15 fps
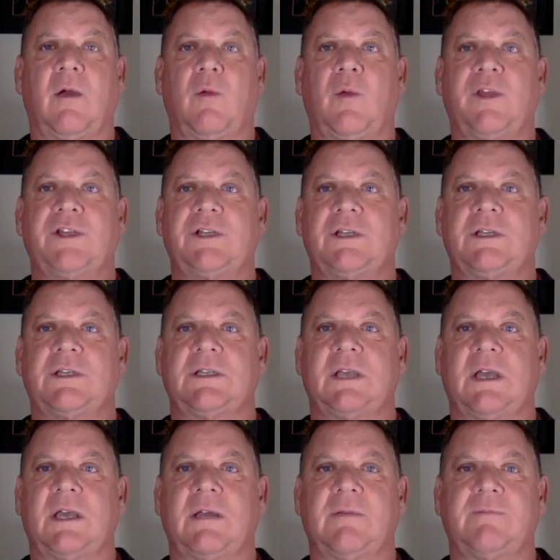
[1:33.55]
which is
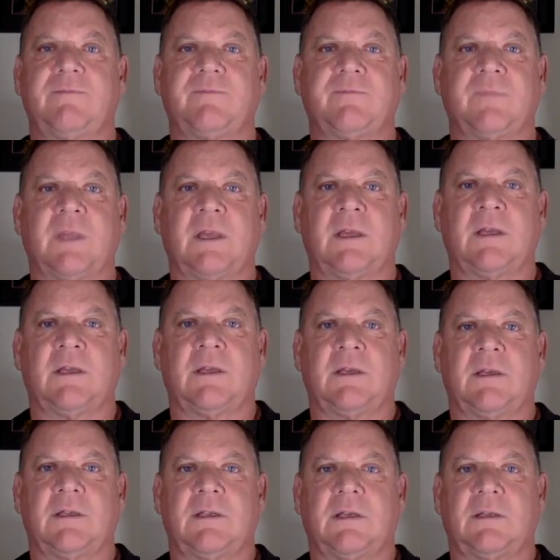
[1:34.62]

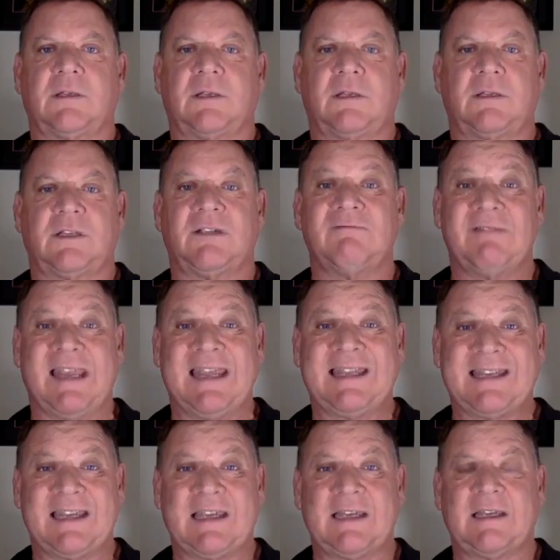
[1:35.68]
to knit.